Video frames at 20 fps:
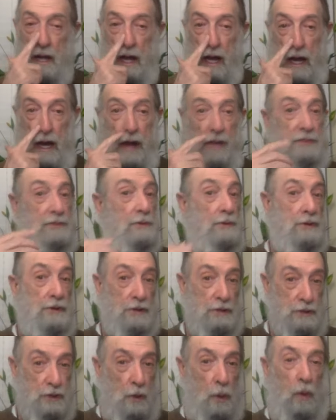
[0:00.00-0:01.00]
uh, through
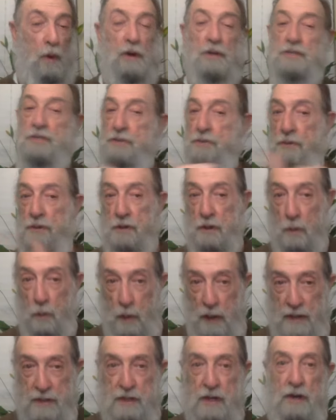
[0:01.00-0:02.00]
your doors, through your
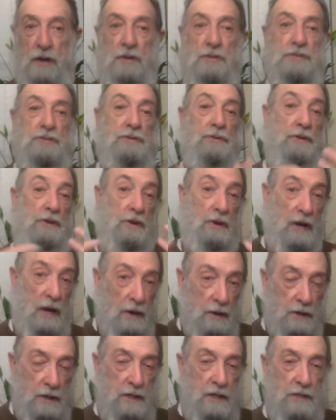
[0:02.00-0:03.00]
windows, through your
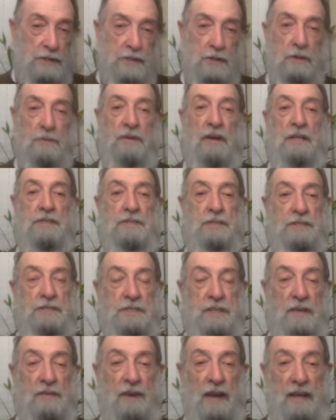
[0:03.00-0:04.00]
air conditioner vents and
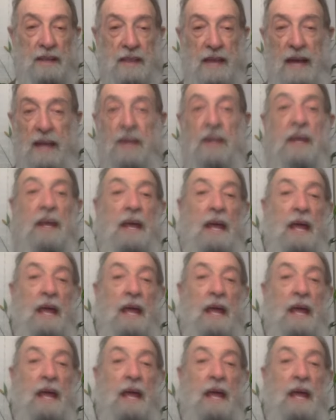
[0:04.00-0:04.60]
stuff like that.